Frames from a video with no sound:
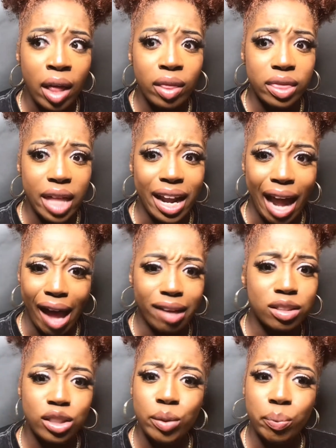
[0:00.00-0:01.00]
that
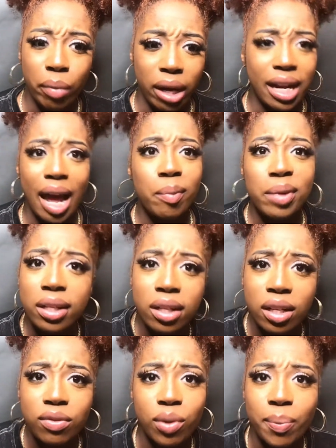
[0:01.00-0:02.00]
actually may not be
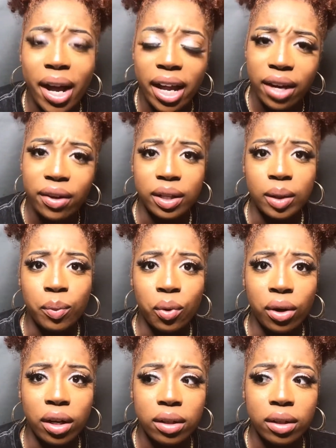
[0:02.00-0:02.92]
good for my hair anymore?